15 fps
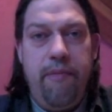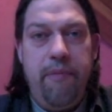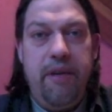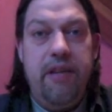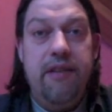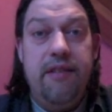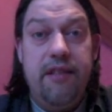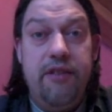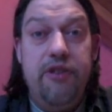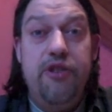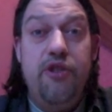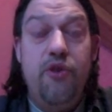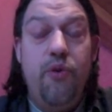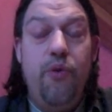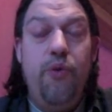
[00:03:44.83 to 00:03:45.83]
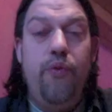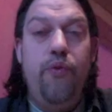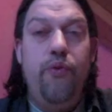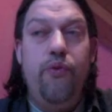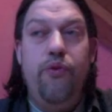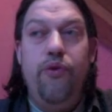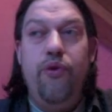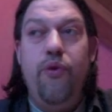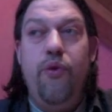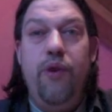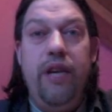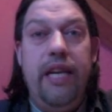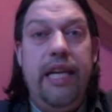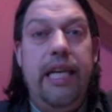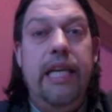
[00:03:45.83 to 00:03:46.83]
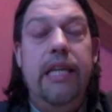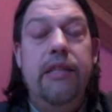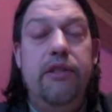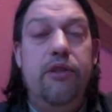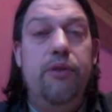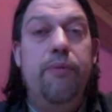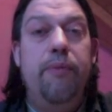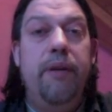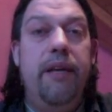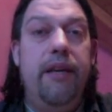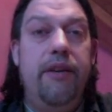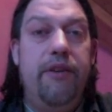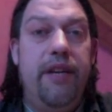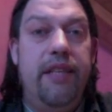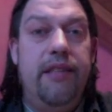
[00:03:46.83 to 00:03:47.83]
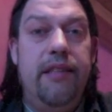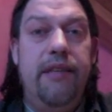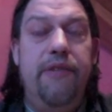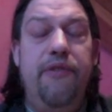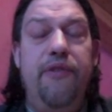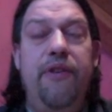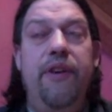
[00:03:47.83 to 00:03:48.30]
because there's no need to be aggressive.